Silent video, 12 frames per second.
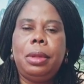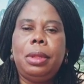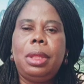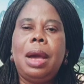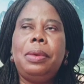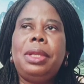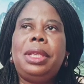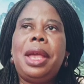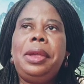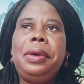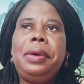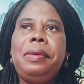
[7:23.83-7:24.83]
that will
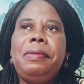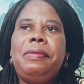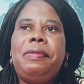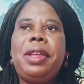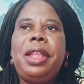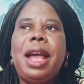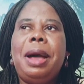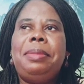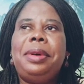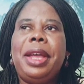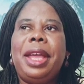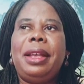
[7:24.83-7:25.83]
tell you, free that
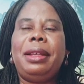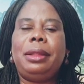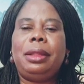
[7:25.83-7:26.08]
boy.